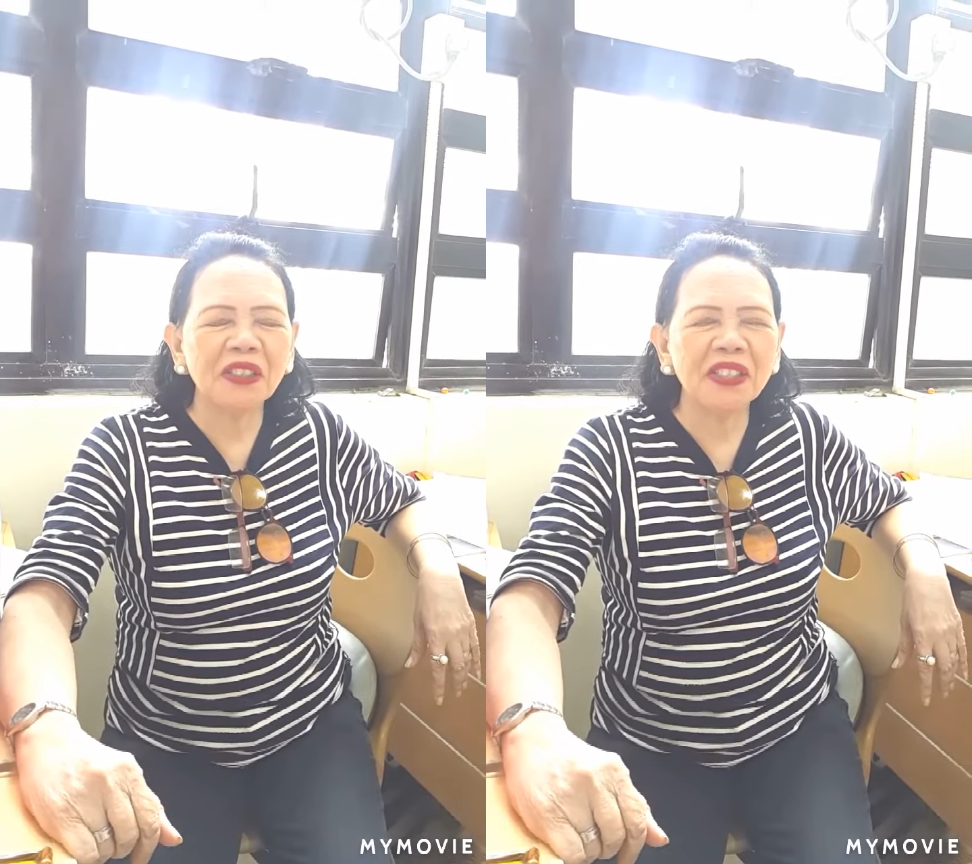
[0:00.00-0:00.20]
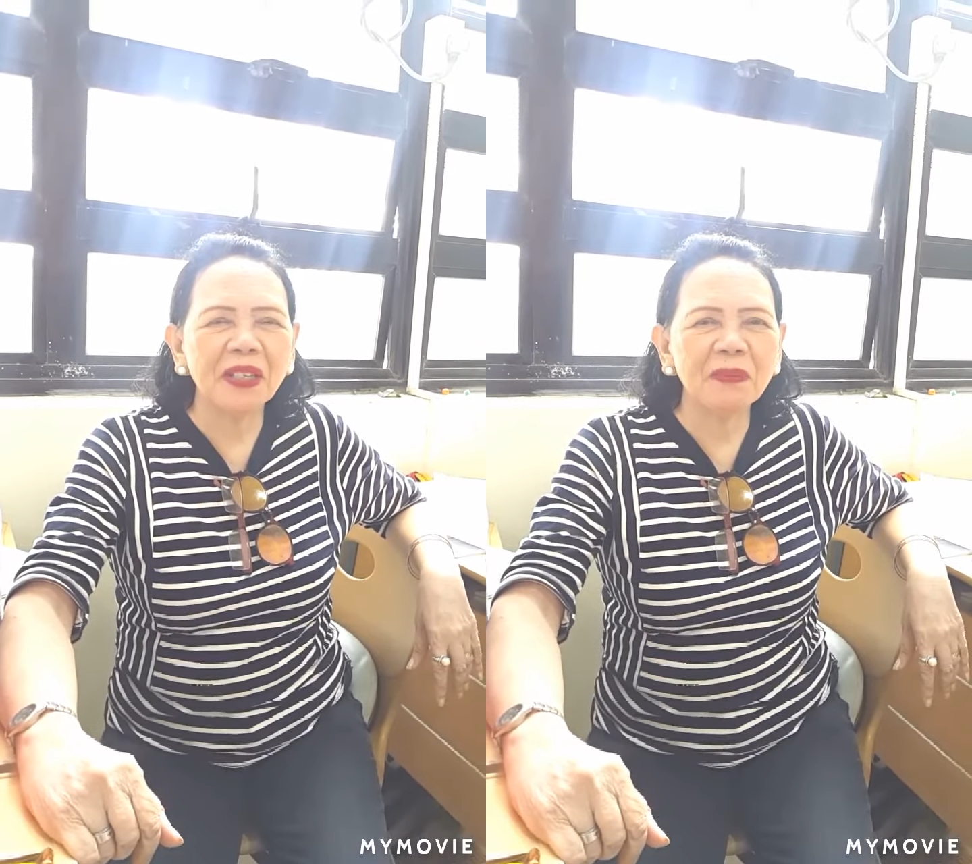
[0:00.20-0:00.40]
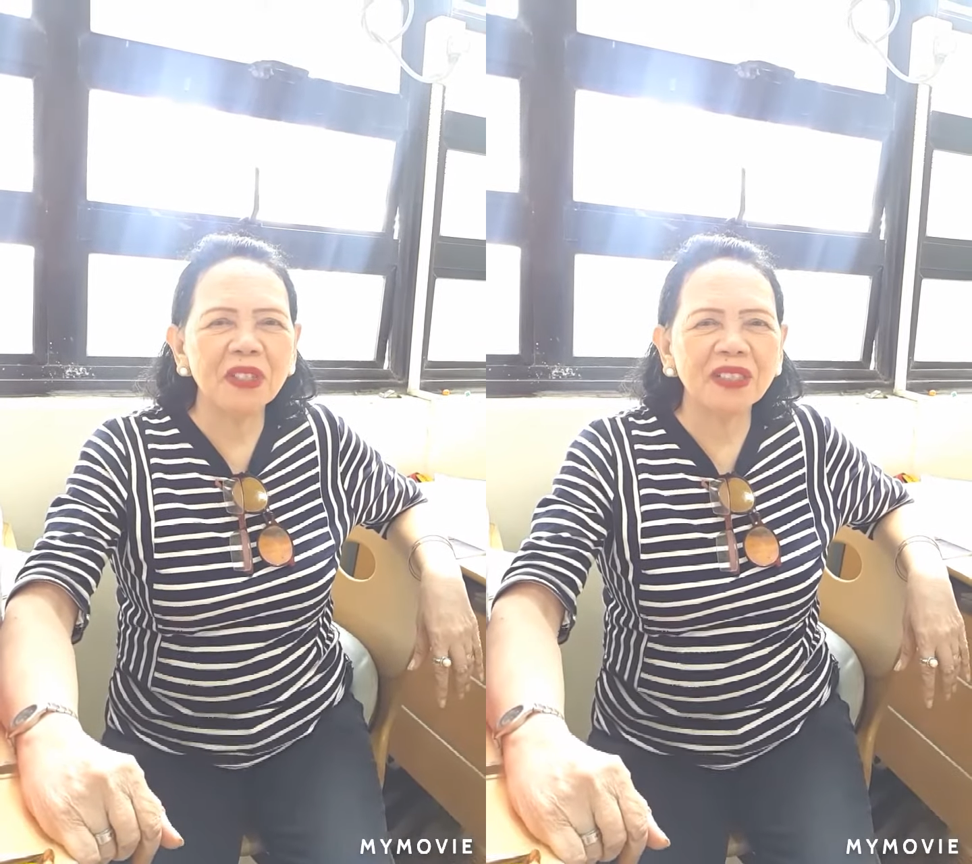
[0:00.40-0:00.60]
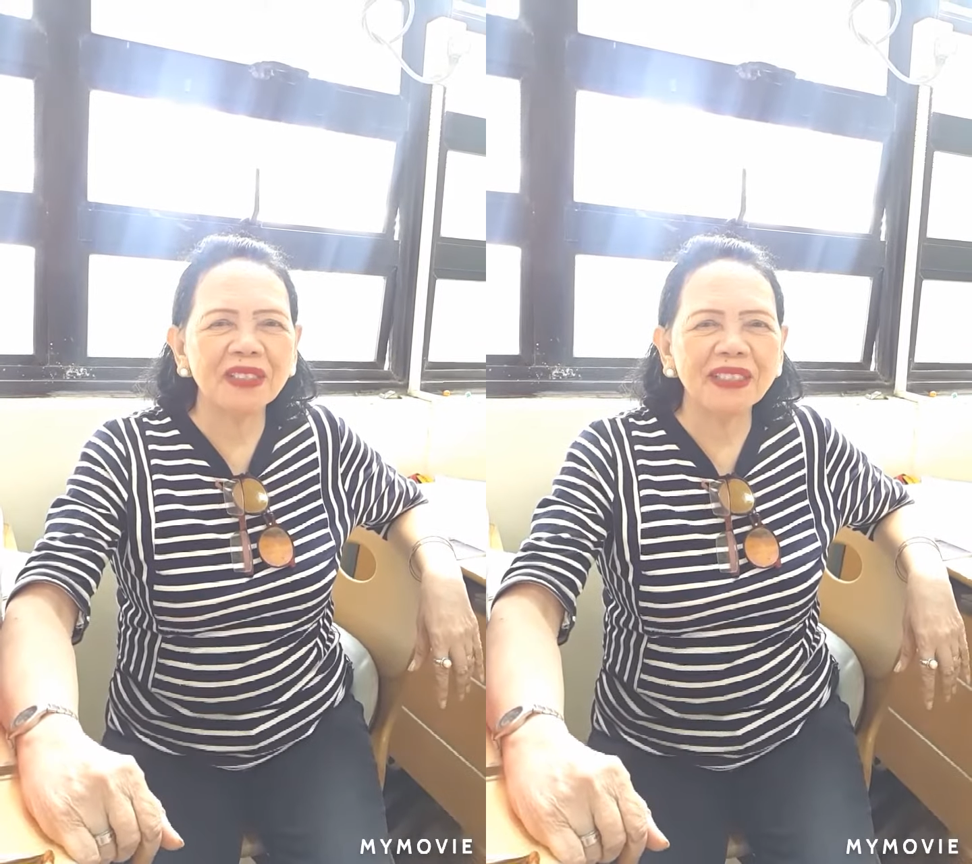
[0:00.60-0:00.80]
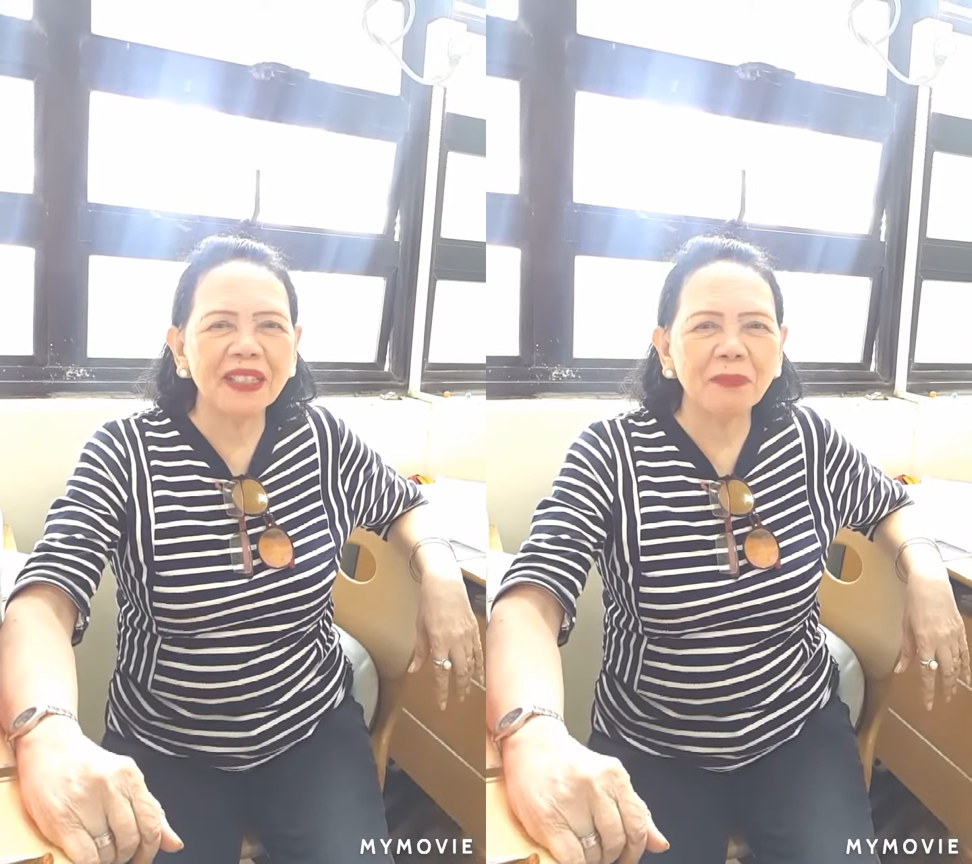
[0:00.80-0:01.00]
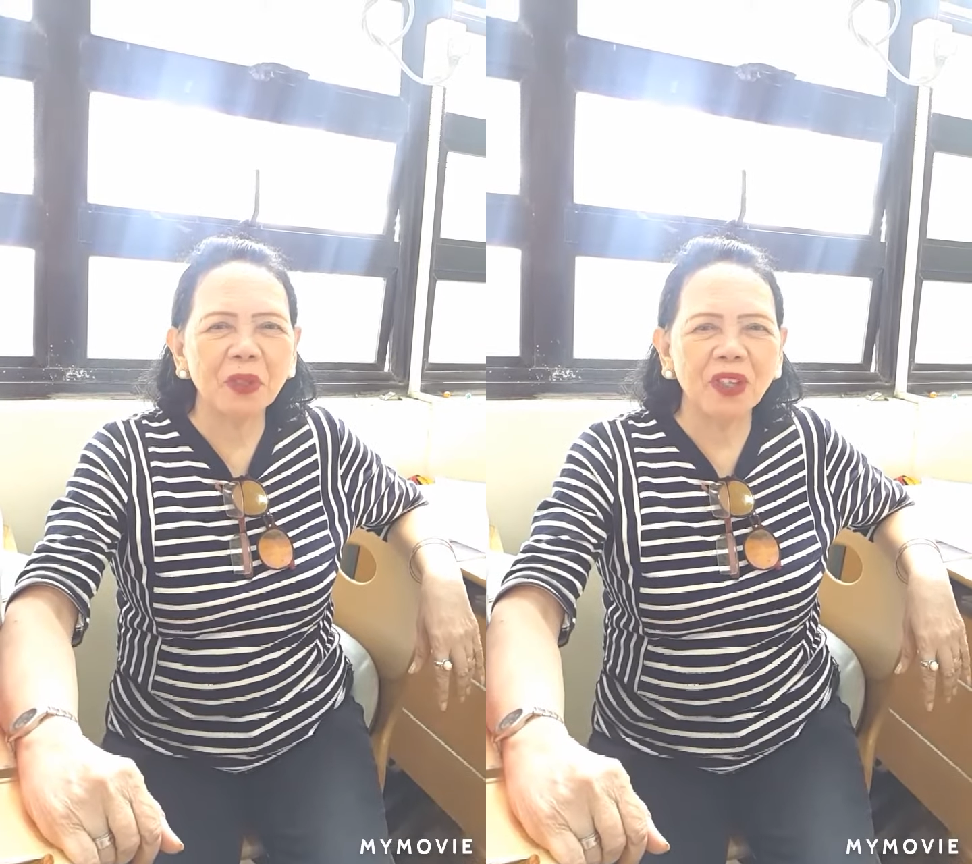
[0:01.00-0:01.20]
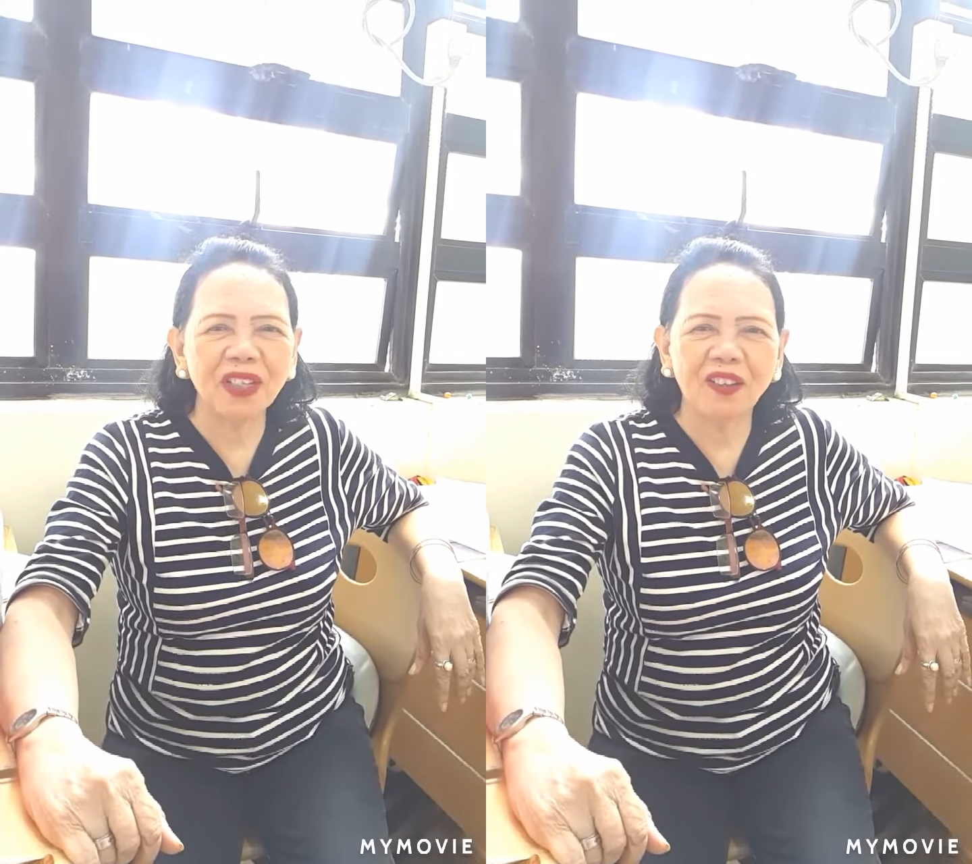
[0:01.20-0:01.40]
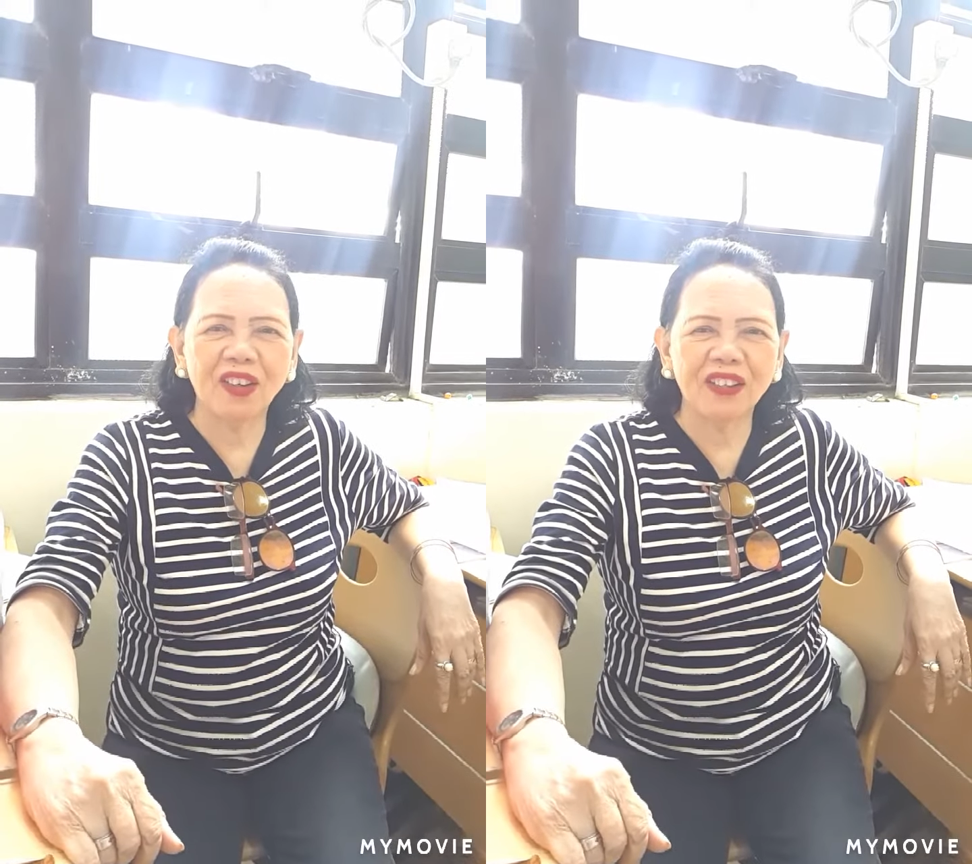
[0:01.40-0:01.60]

our subject contemporary